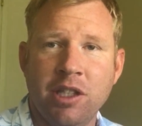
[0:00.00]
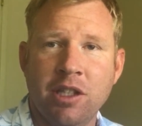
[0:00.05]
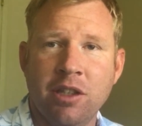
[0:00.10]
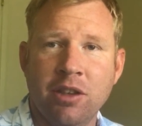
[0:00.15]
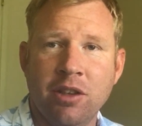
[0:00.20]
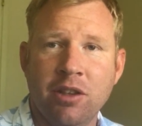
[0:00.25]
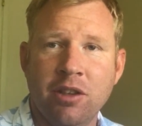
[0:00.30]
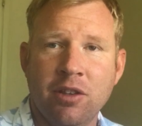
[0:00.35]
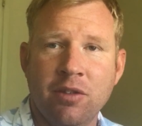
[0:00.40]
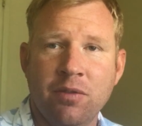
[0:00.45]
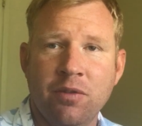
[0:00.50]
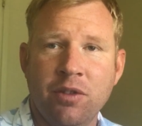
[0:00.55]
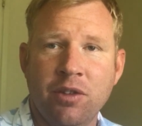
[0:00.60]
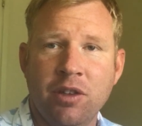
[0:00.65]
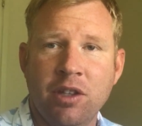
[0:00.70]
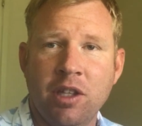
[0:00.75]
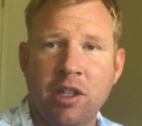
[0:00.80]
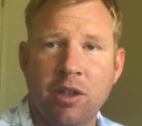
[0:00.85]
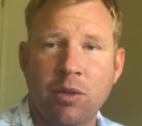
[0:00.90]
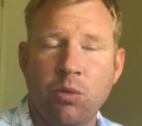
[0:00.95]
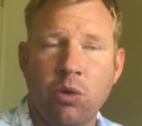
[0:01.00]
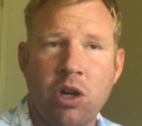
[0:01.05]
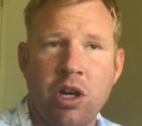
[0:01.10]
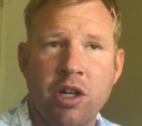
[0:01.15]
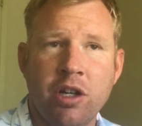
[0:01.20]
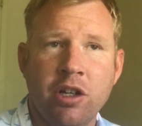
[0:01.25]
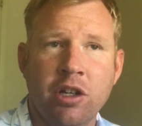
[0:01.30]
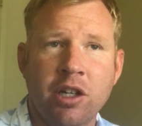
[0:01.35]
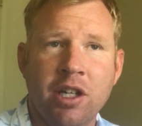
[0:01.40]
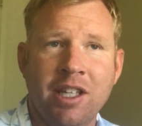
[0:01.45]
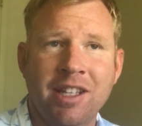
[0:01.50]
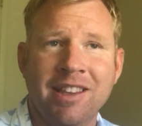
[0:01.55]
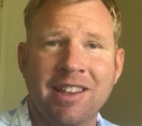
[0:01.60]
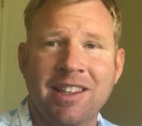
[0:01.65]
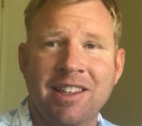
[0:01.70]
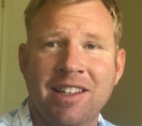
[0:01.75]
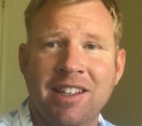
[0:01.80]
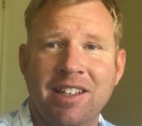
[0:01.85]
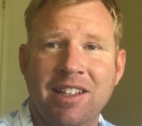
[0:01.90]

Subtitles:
get in the water, and